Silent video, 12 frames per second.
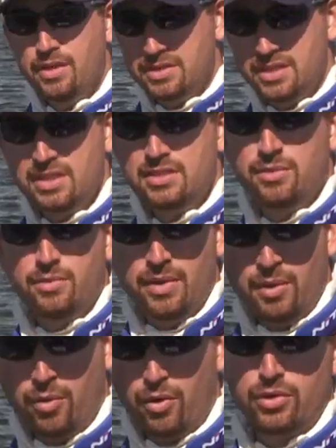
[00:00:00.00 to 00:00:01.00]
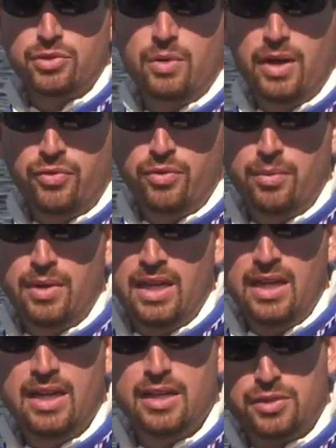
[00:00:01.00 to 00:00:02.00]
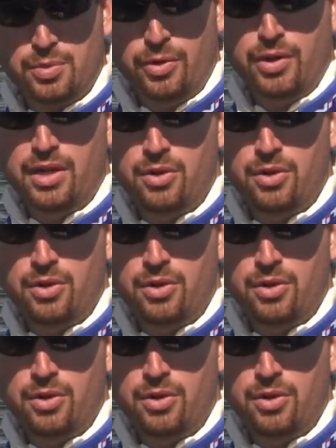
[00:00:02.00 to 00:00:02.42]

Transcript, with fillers: a system that works well for me and it's pretty